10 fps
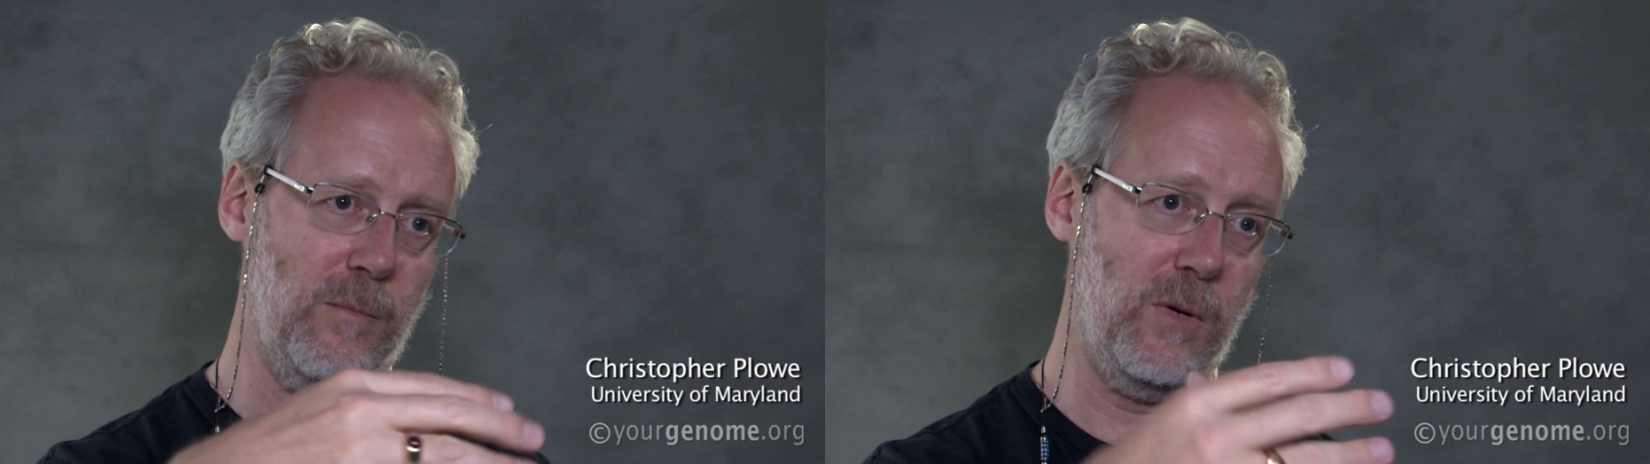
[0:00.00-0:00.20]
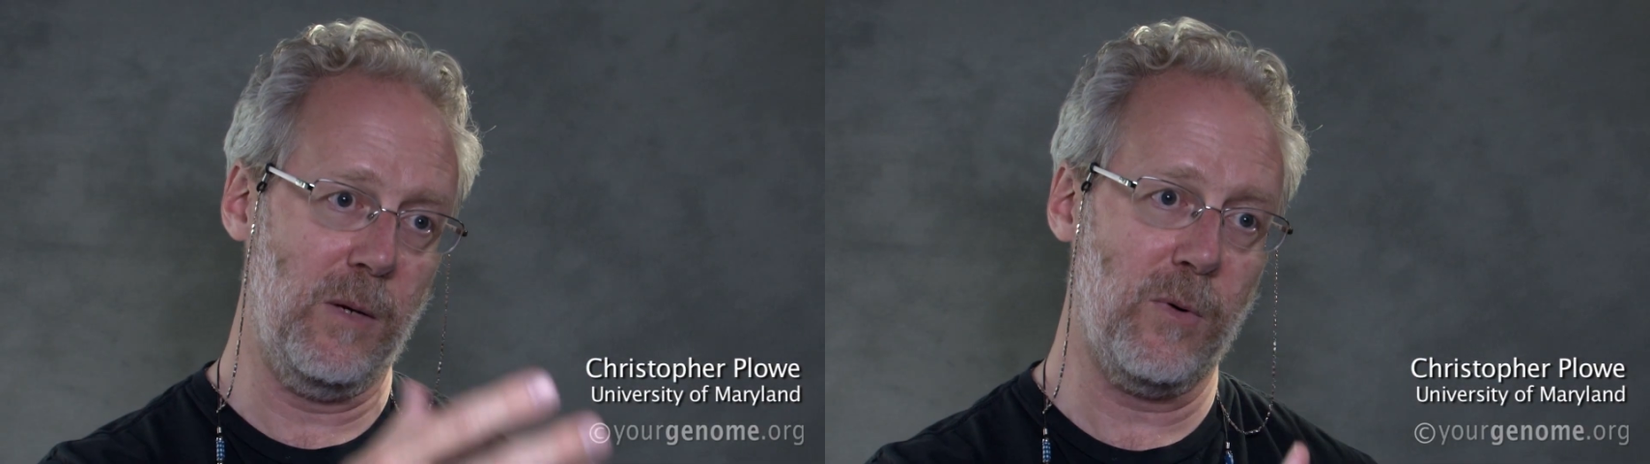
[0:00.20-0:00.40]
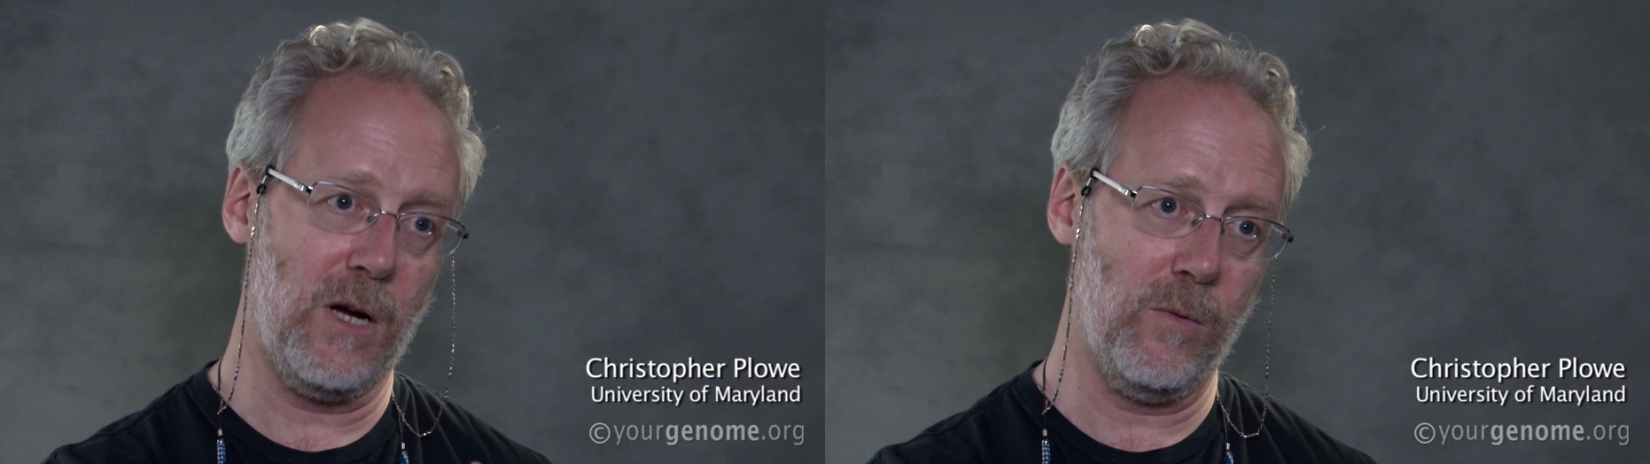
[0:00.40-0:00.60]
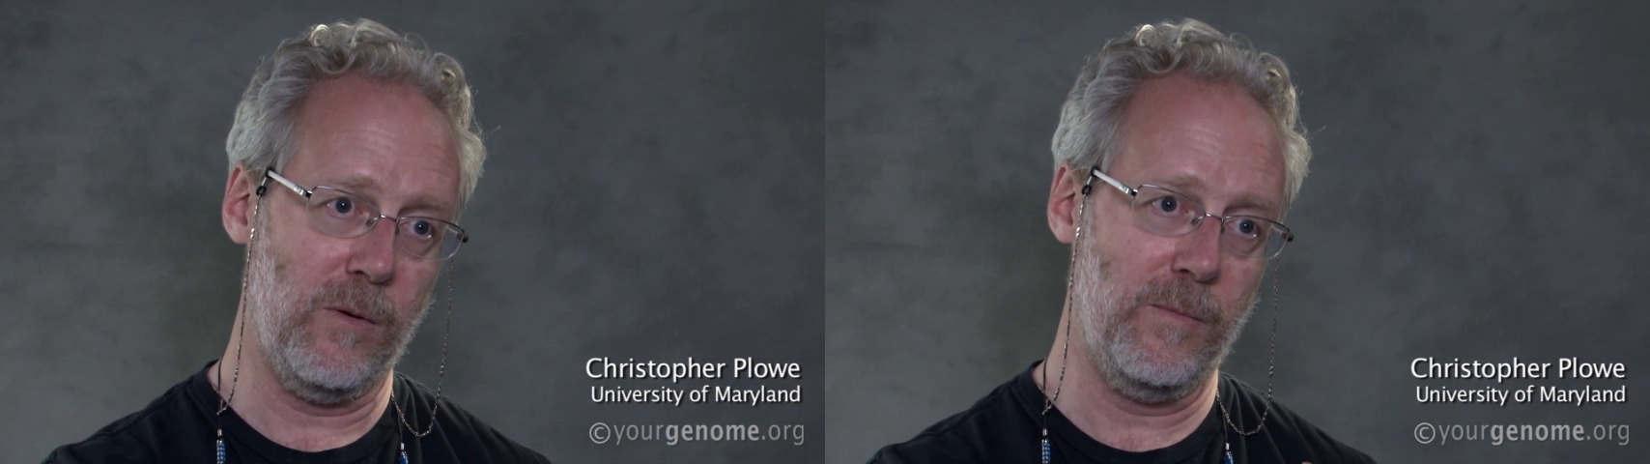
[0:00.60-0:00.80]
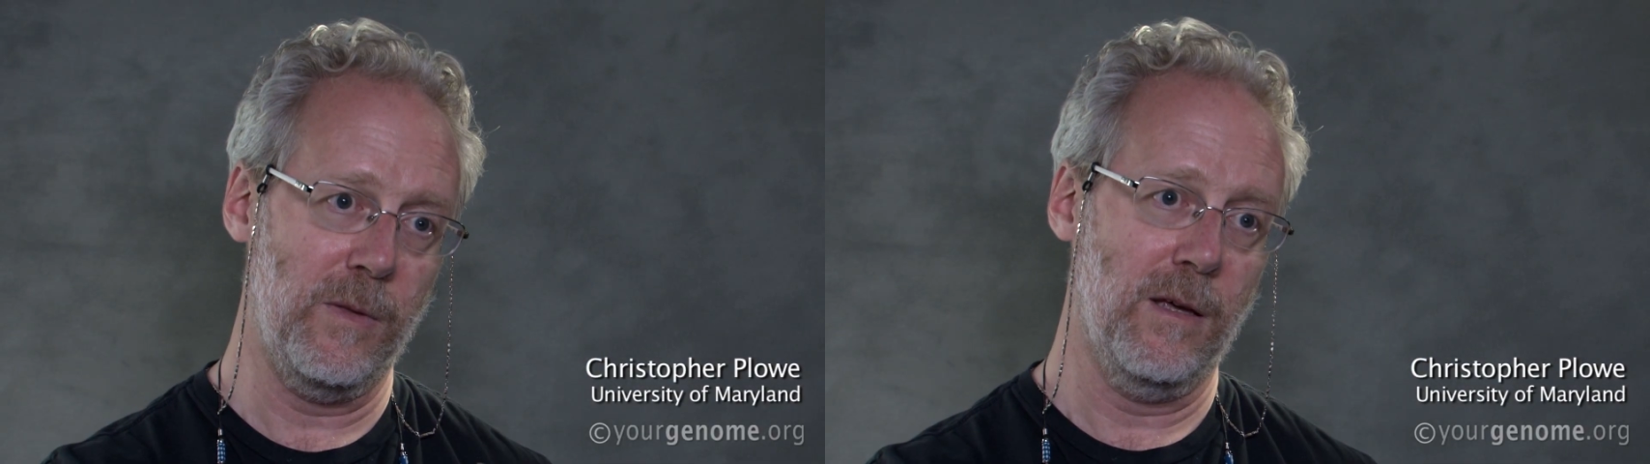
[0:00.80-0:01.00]
big
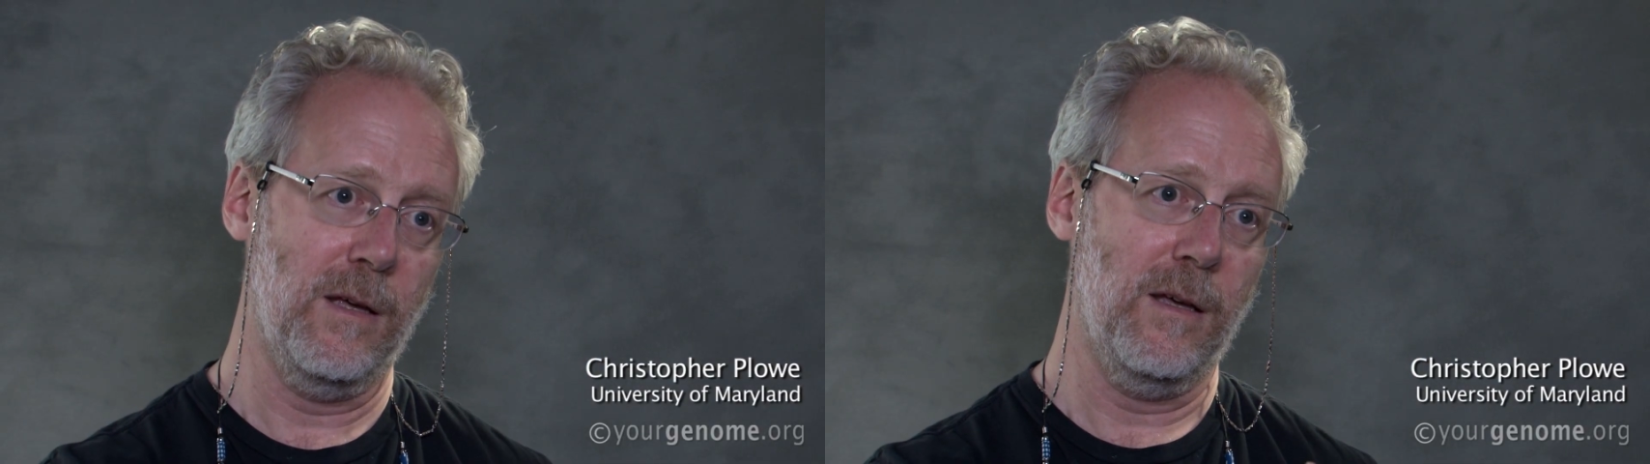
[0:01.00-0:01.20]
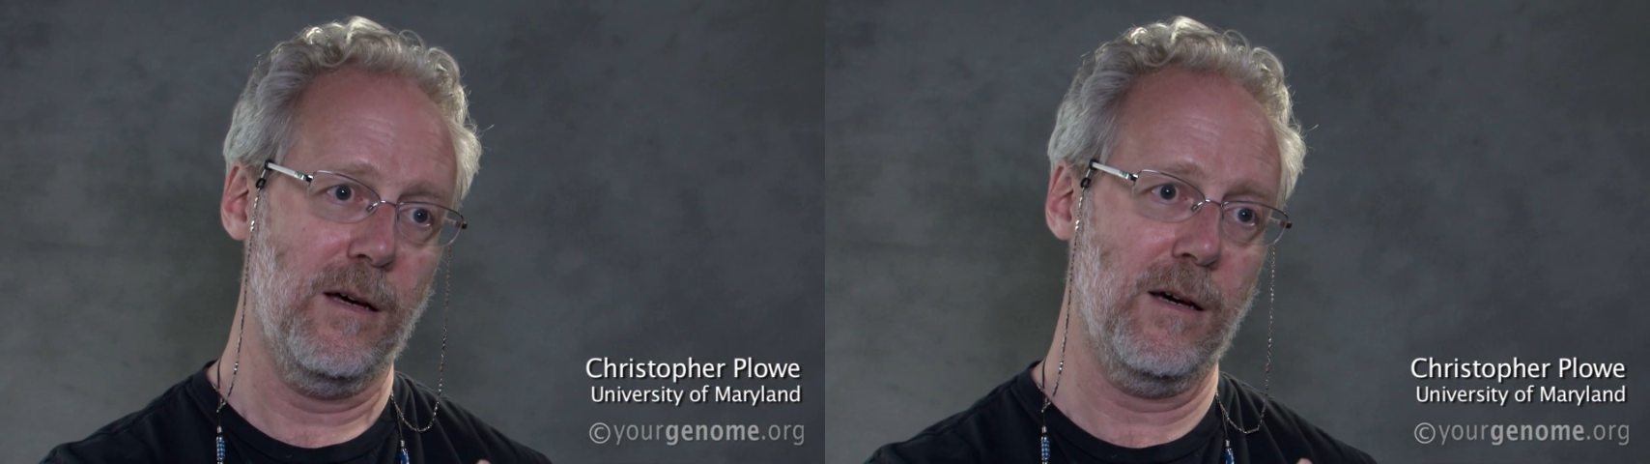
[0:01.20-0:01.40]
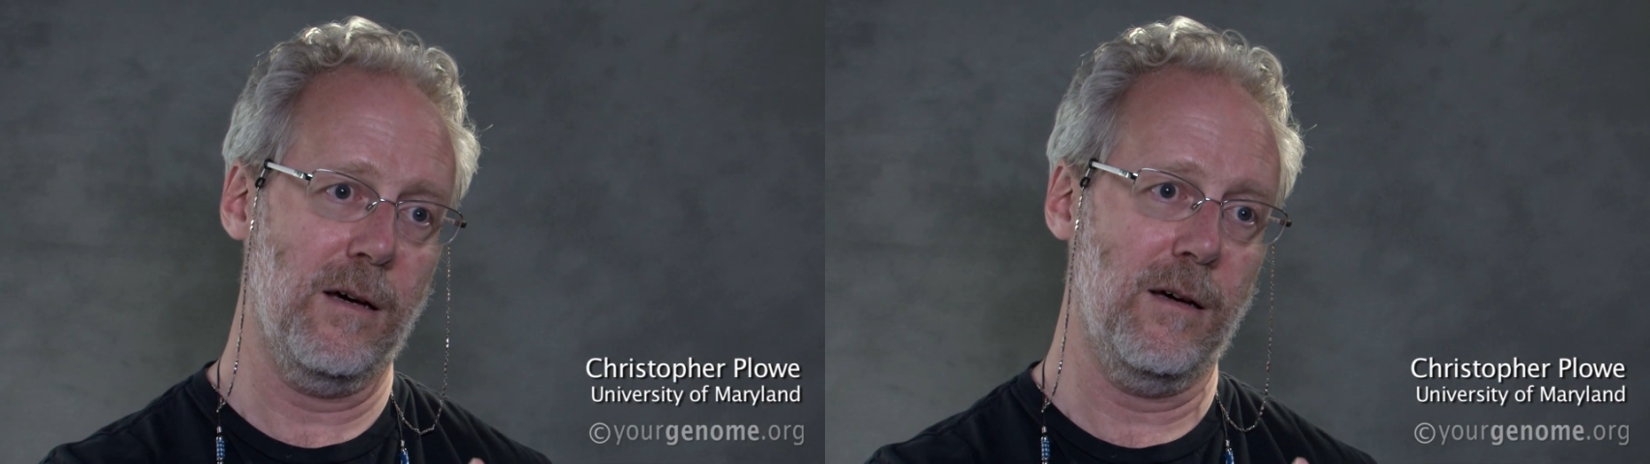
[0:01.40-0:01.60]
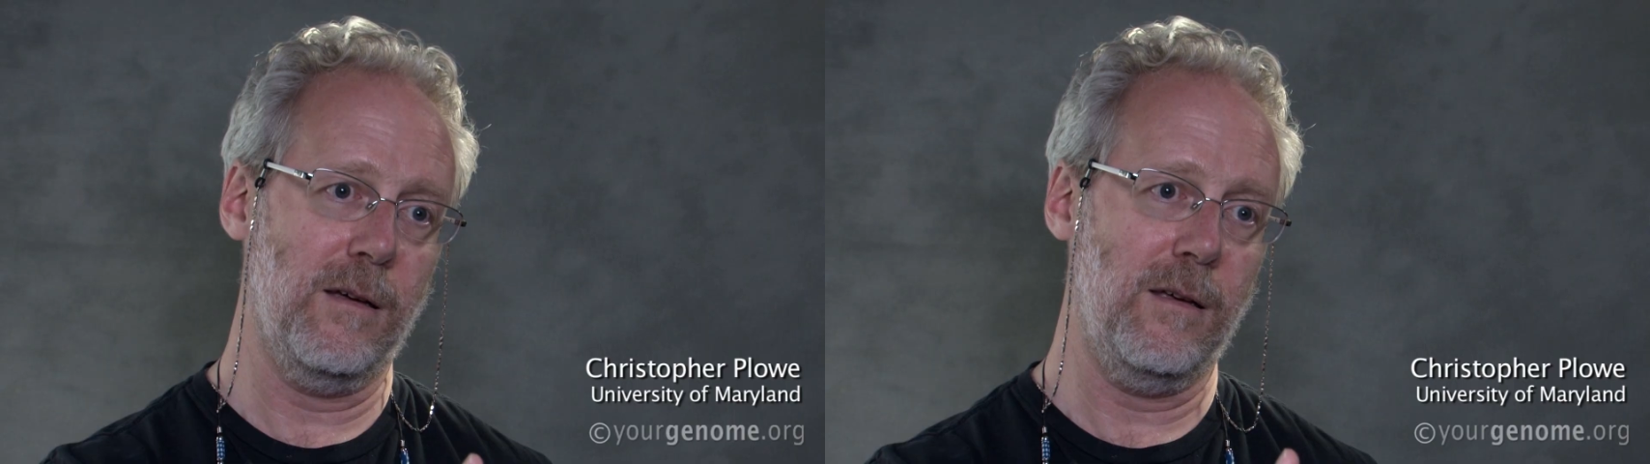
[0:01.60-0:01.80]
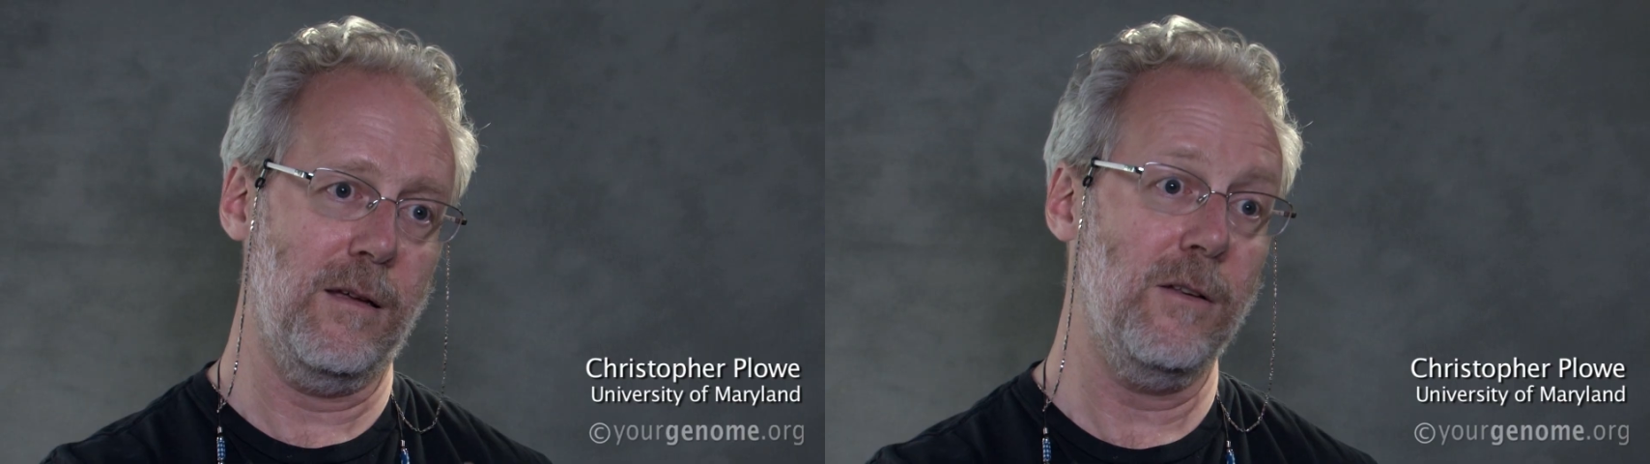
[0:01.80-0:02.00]
problem
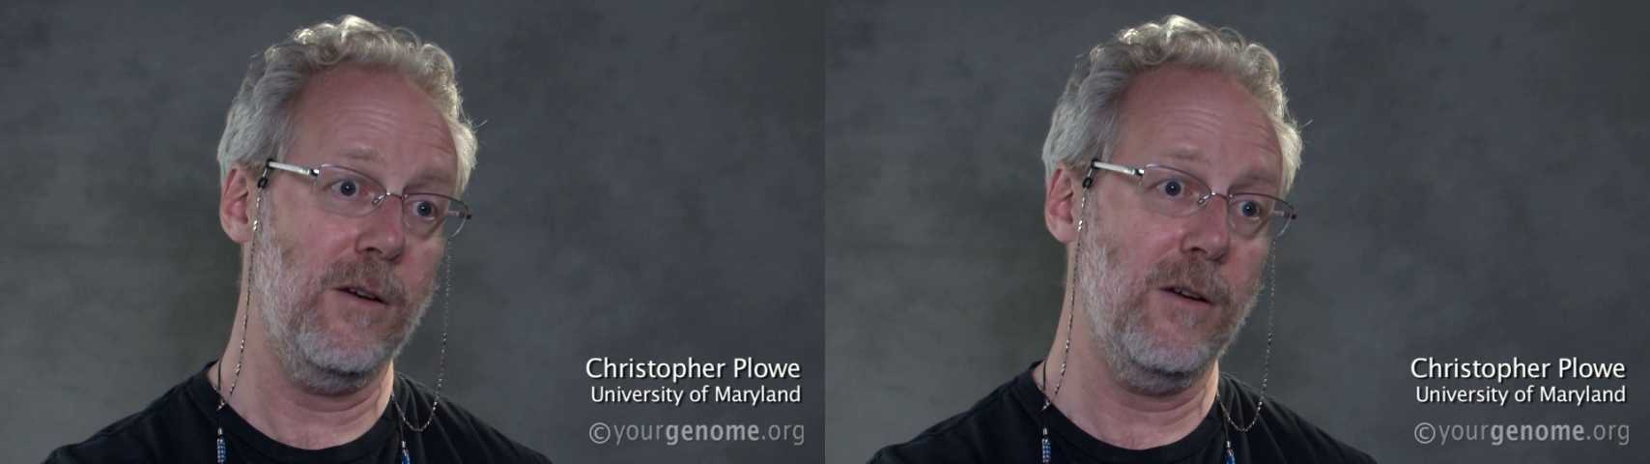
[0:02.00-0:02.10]
in